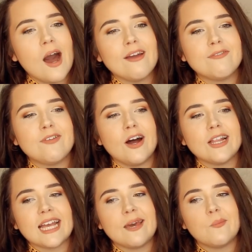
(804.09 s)
I felt
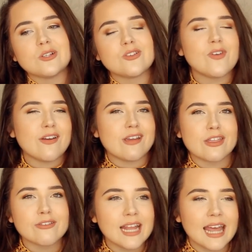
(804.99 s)
like it wasn't very
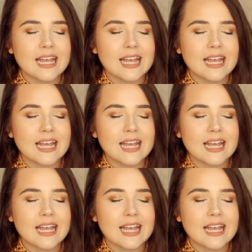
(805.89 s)
thrilling.